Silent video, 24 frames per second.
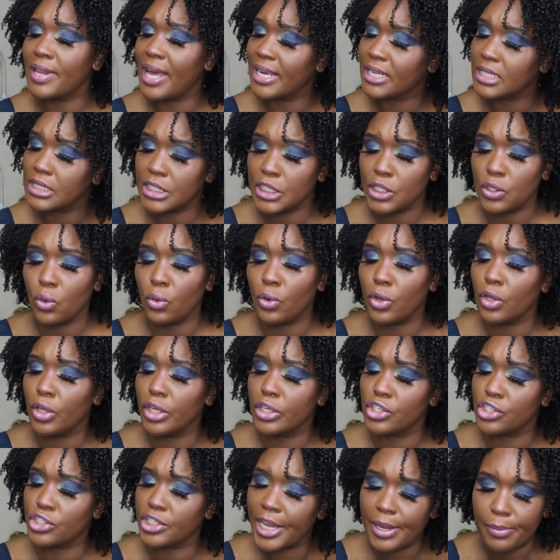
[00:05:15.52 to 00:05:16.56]
Flaxseed Oil
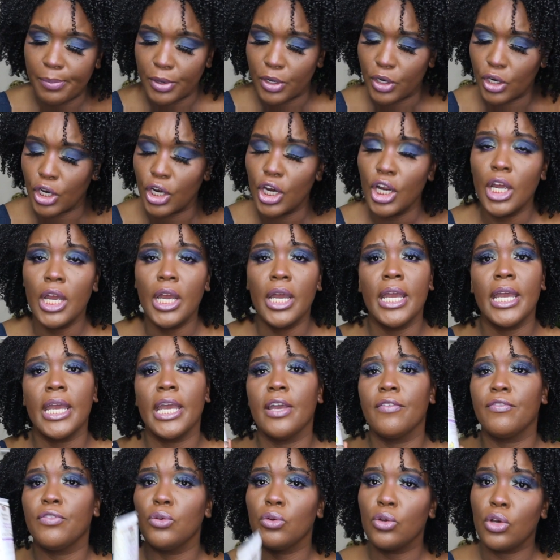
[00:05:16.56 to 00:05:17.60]
and Shea Butter.
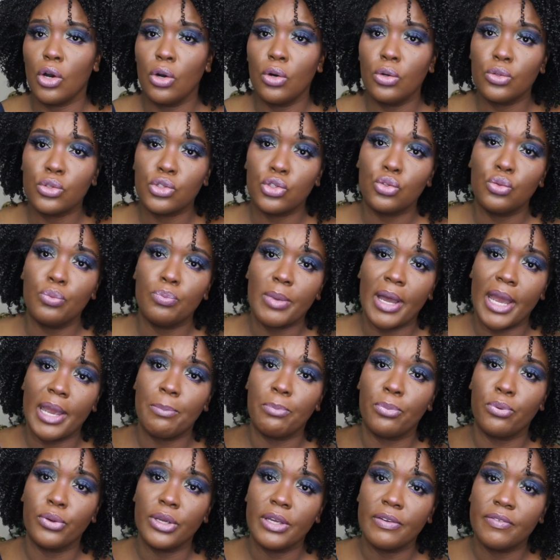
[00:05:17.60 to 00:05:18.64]
If you go to my
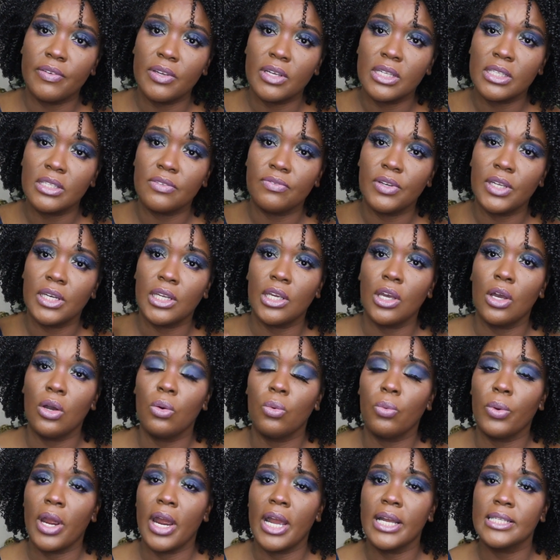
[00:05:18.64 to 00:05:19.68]
previous
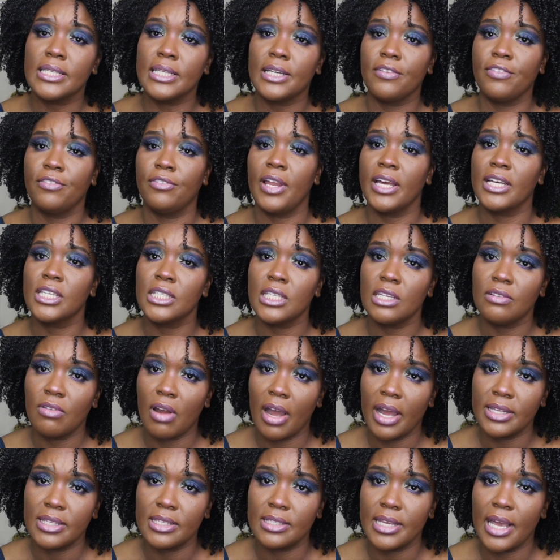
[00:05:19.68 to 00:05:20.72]
video where I did a flexi
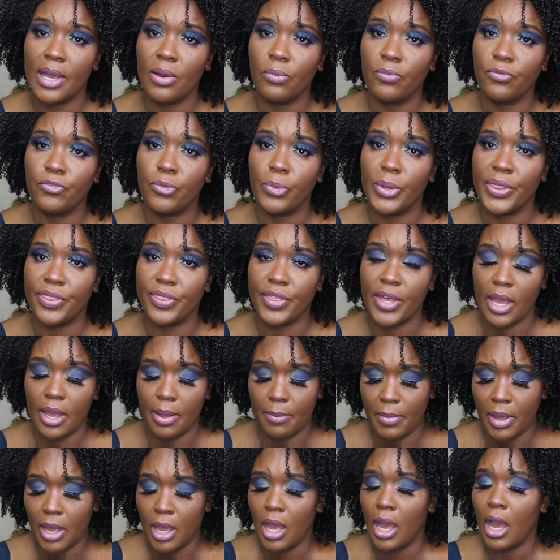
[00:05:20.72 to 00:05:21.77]
rod set with
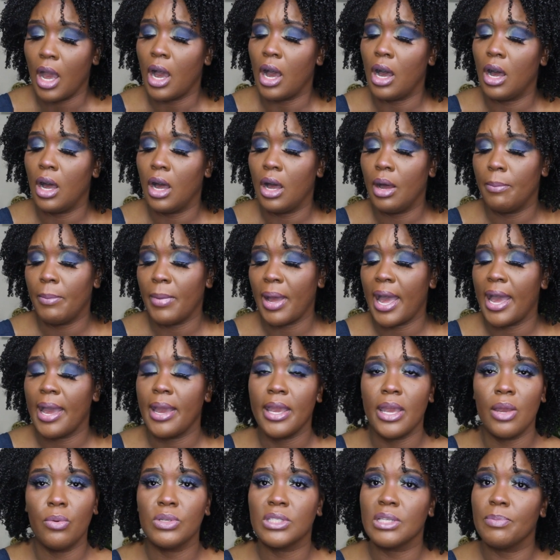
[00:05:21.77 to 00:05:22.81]
them, um,
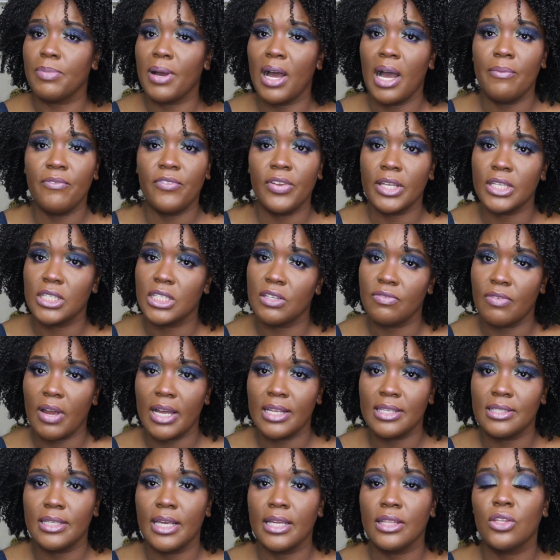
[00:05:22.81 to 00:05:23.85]
I, it was a bomb flexi
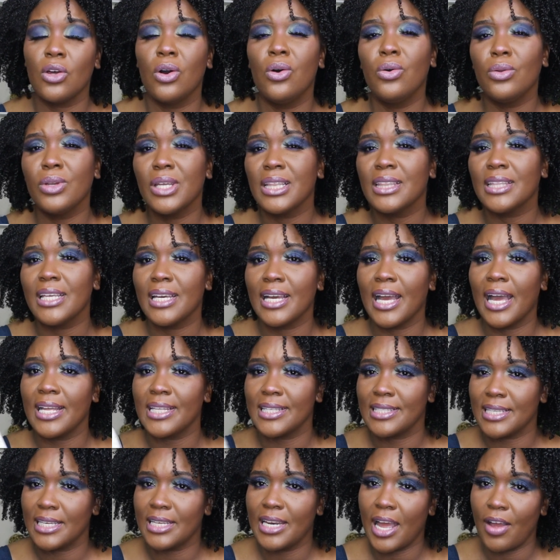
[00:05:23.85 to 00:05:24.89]
rod set. The only thing I
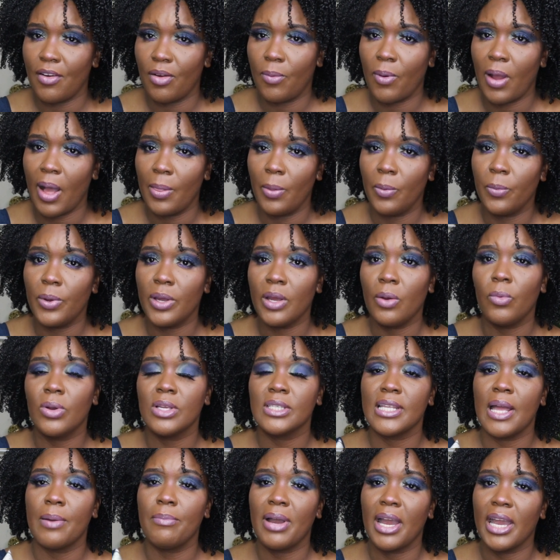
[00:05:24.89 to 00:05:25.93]
did have a problem with
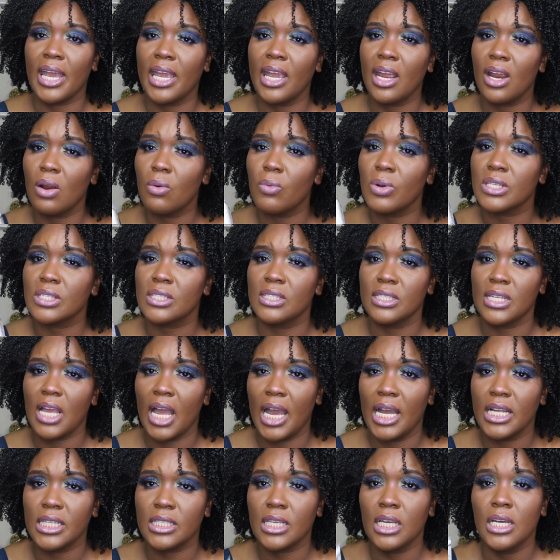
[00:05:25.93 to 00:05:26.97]
was that my hair was
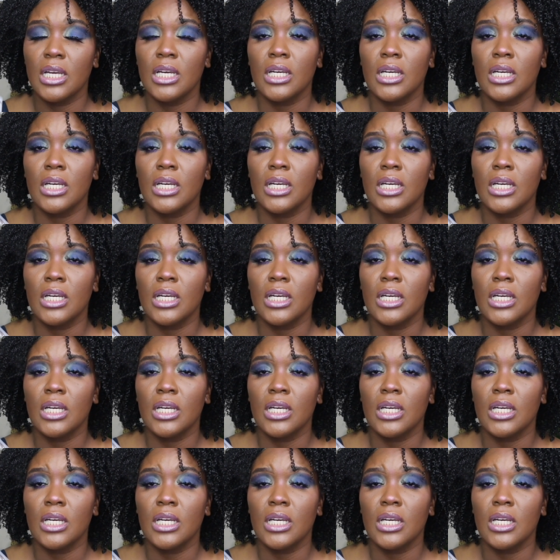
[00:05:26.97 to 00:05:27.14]
not